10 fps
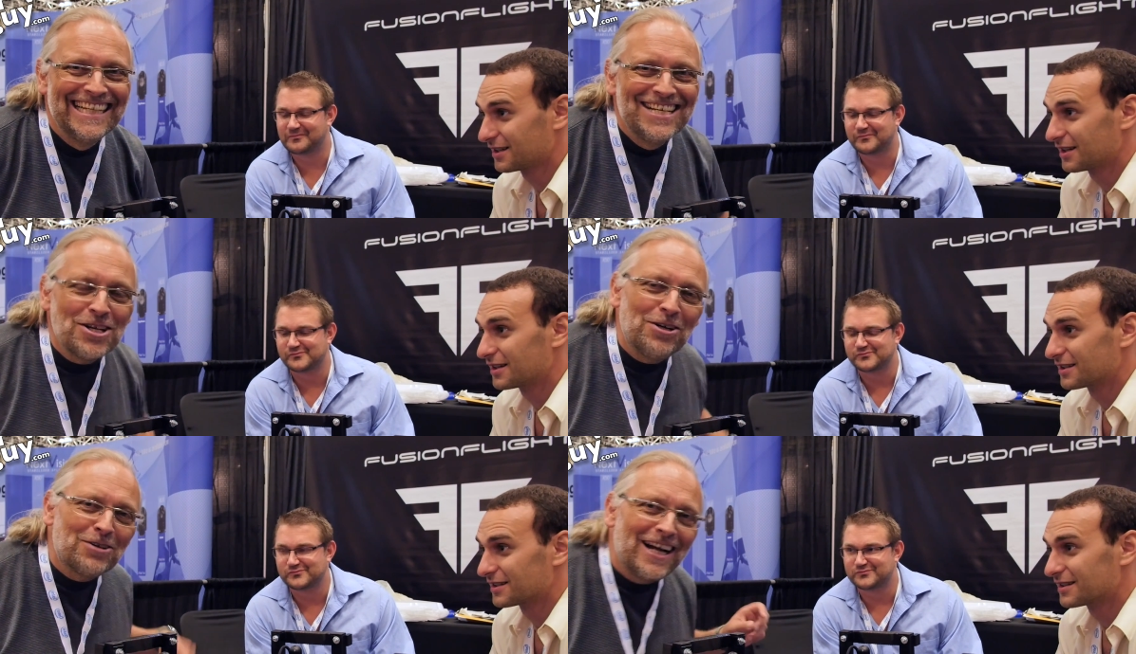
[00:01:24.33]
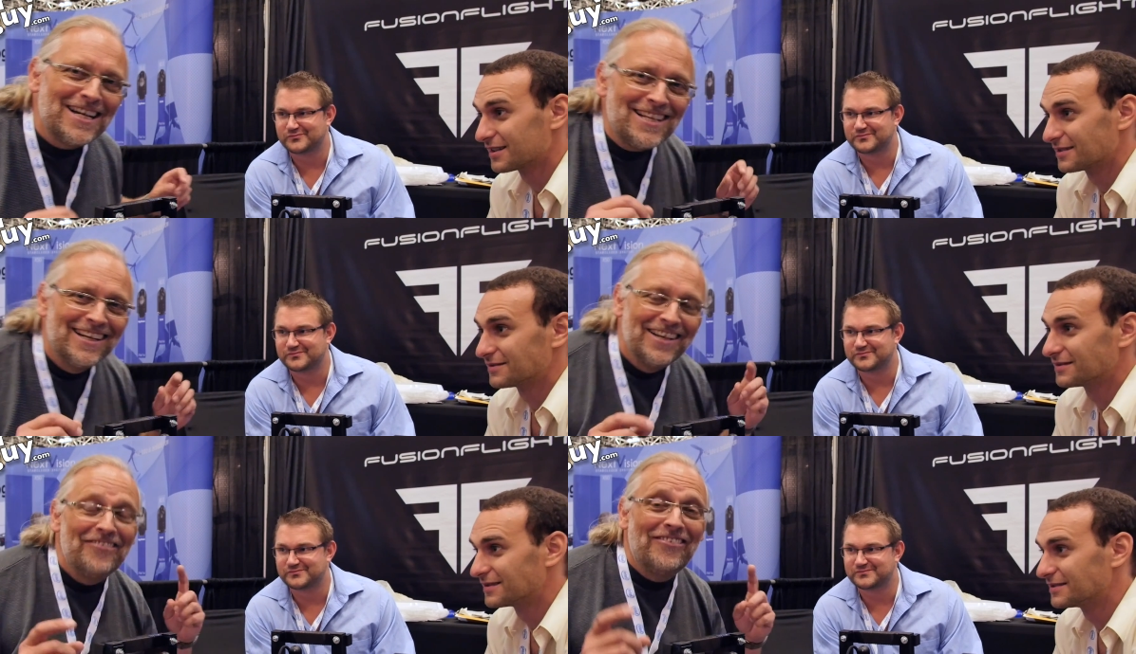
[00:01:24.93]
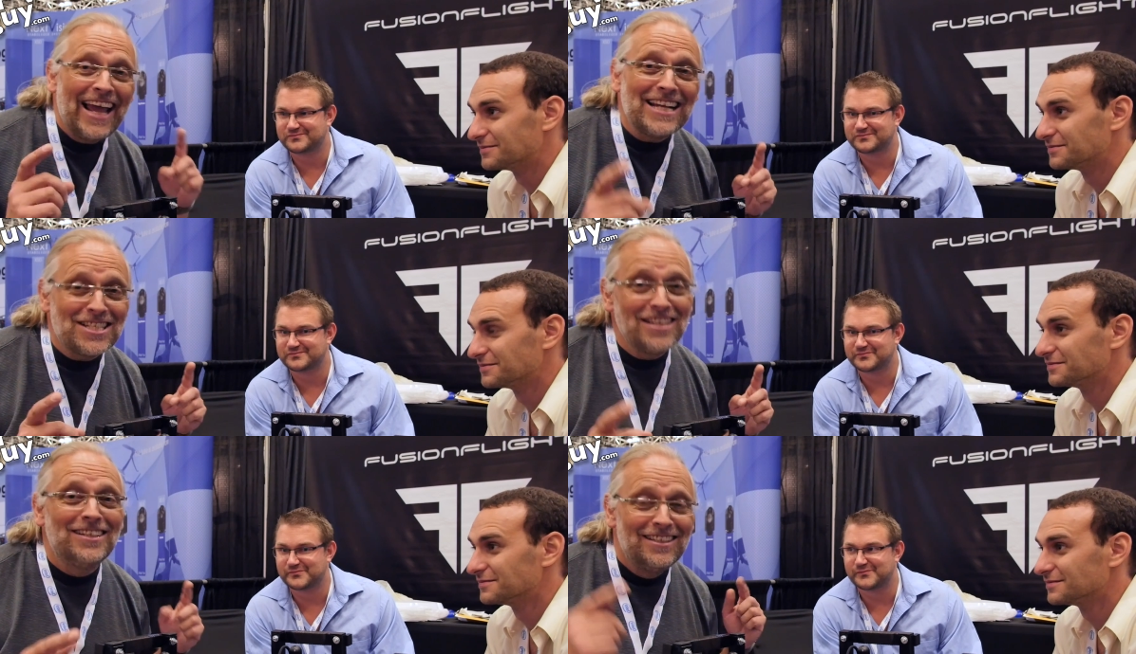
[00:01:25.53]
Speaker 1: So guys,
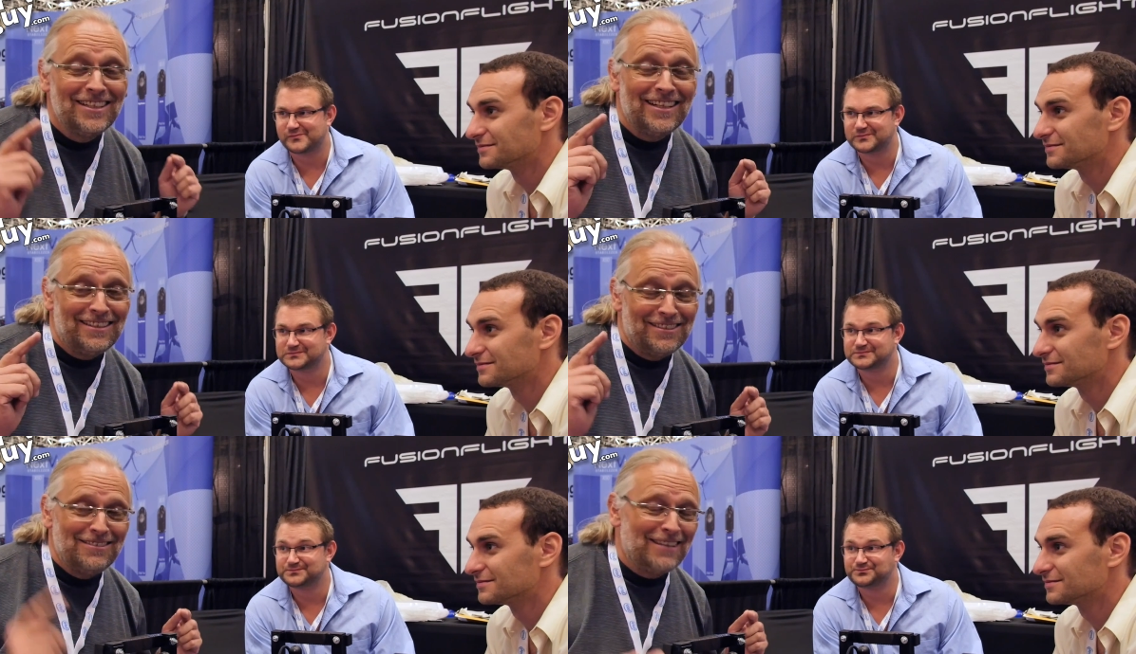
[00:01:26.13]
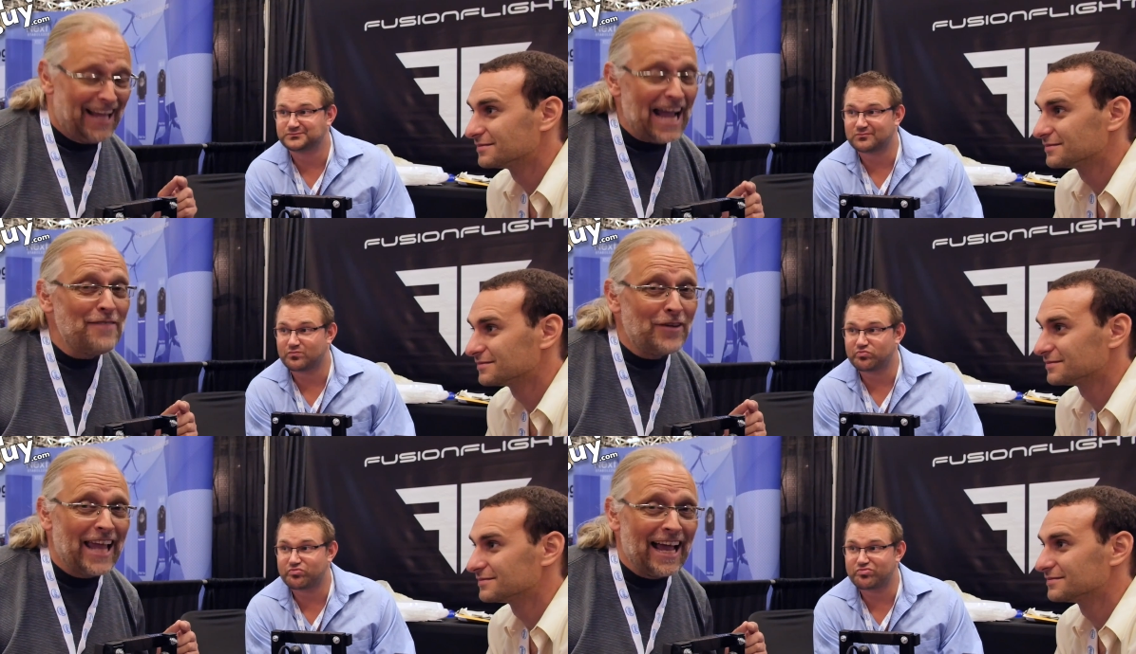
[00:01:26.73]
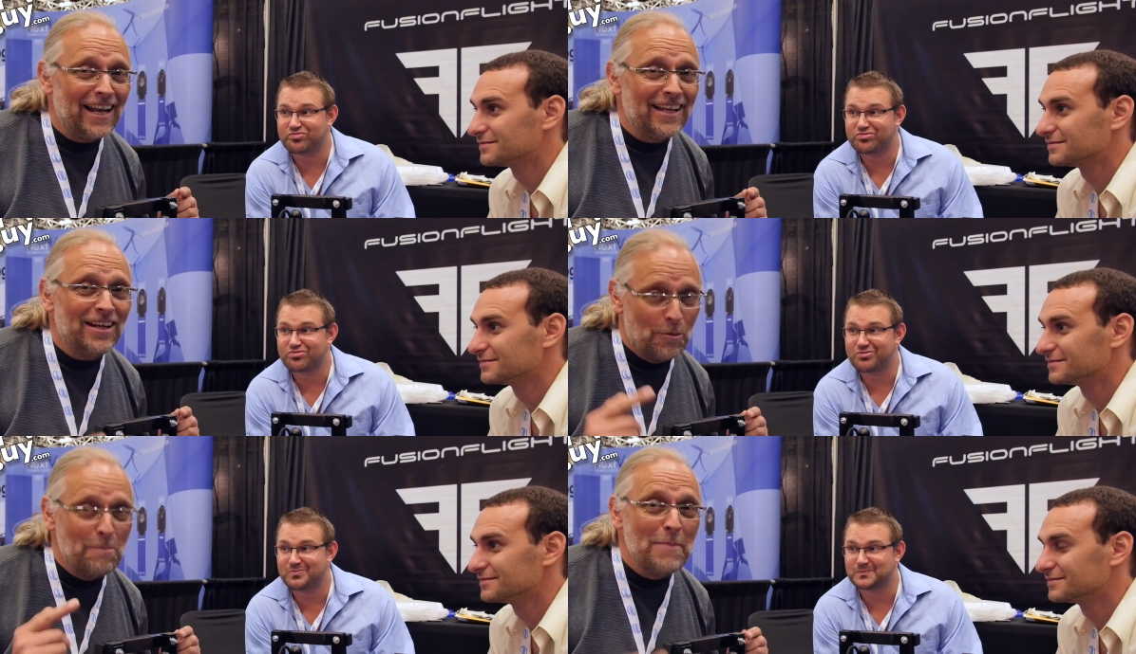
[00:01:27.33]
that's half a
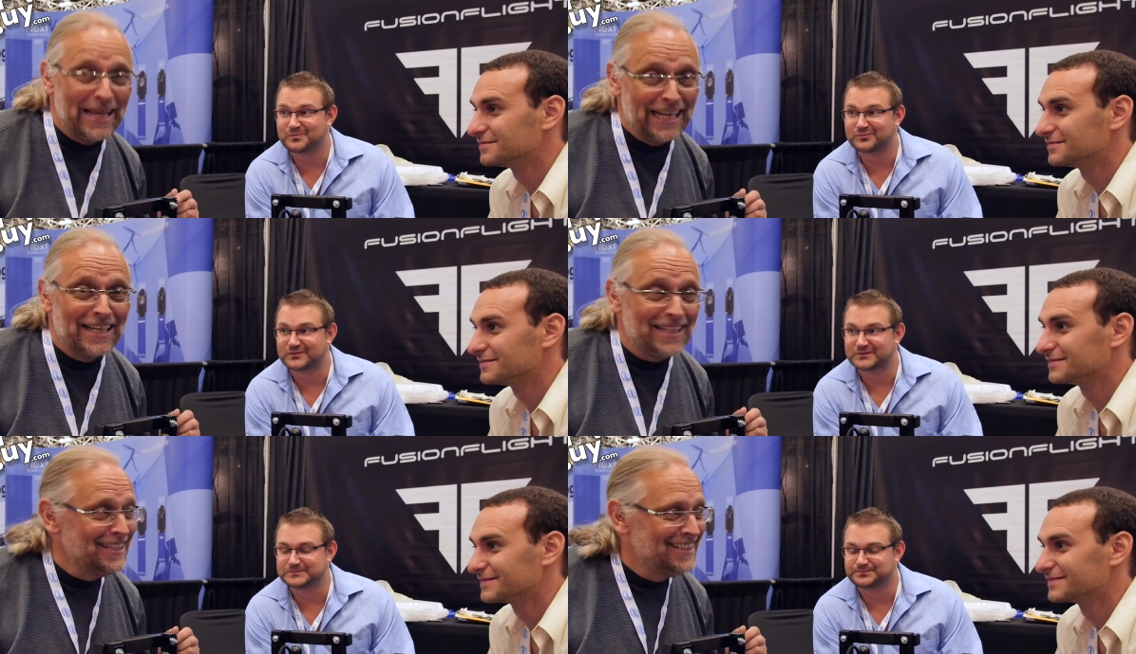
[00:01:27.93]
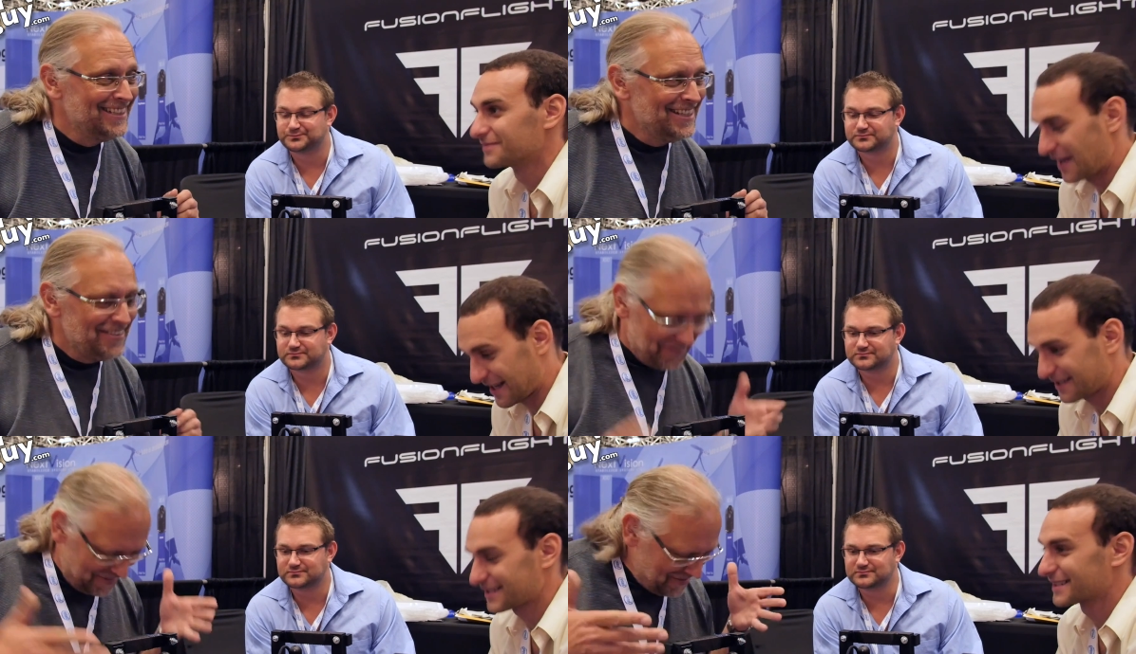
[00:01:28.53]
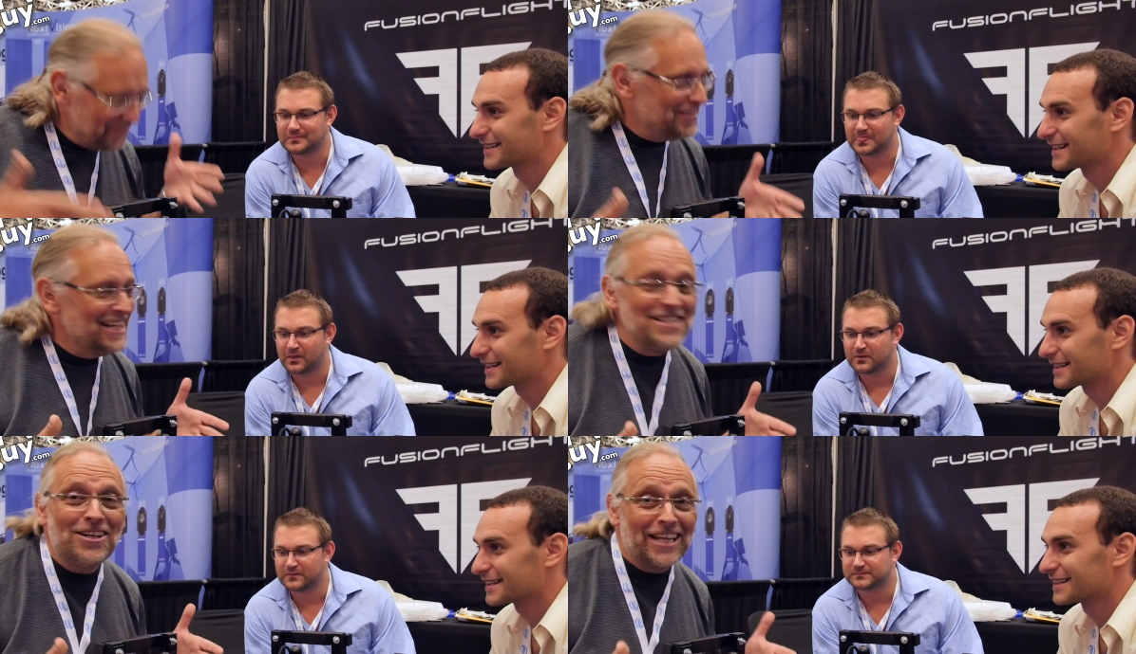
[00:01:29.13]
gallon a minute. Yes.
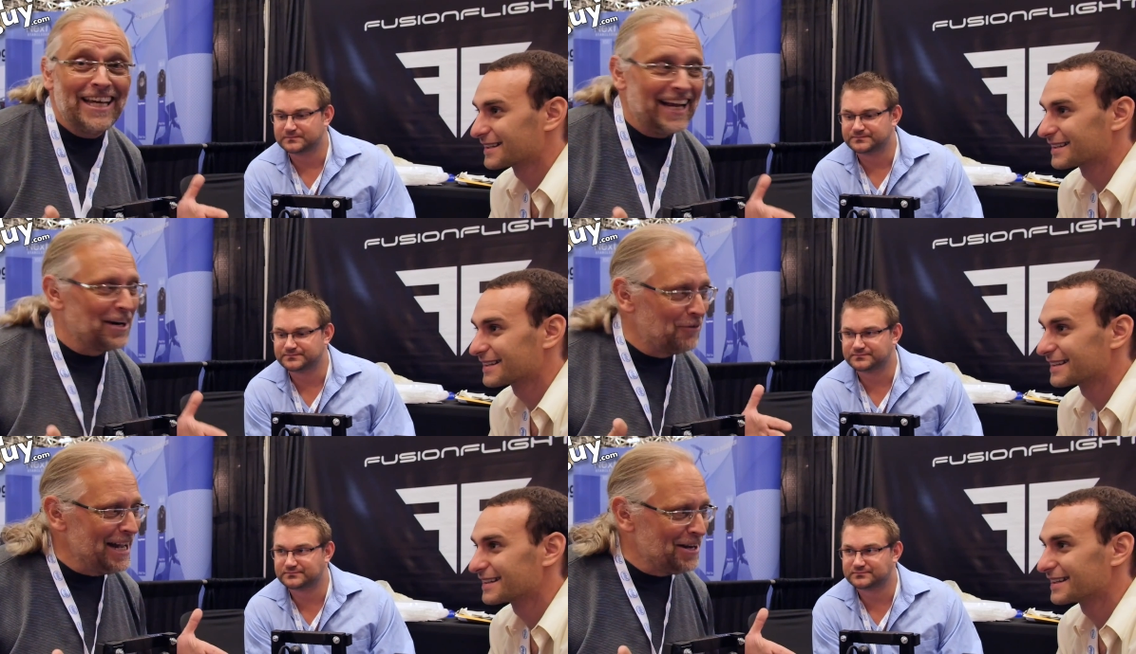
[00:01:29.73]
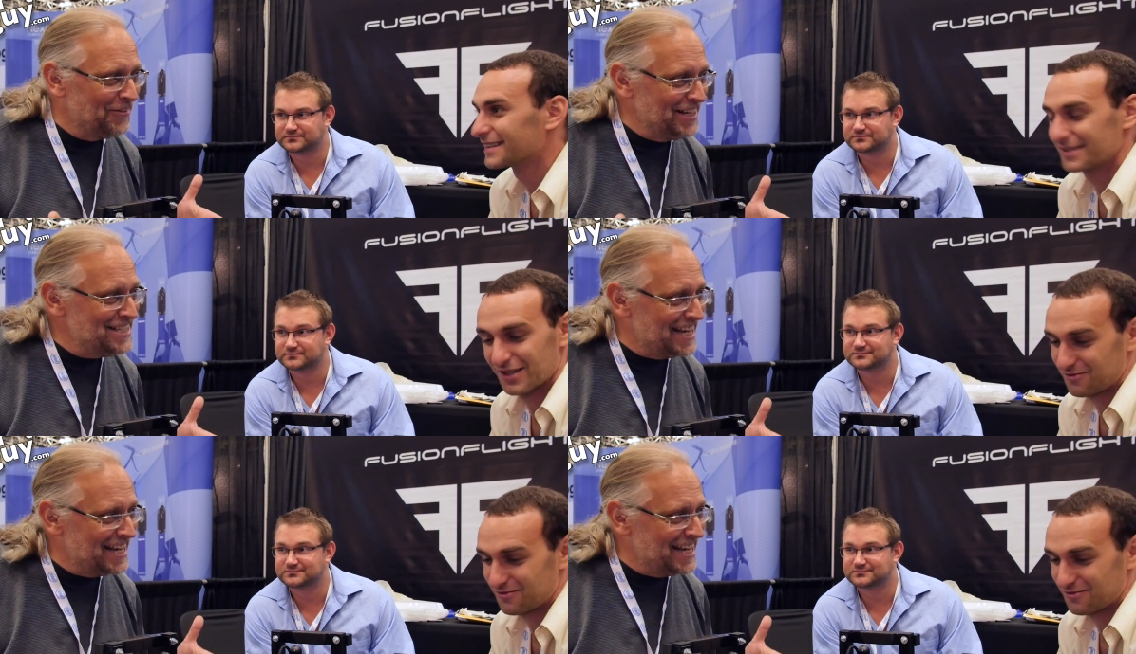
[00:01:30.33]
He's not kidding around. This no.